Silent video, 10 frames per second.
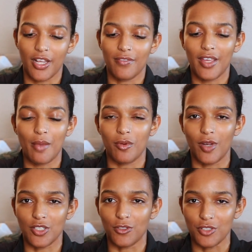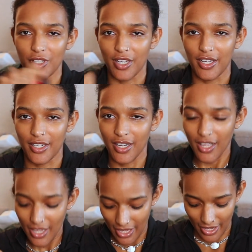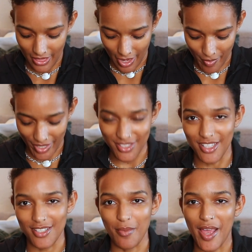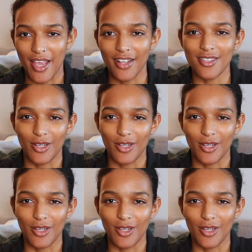I have the Apple Watch Ultra on, and that makes this a pain.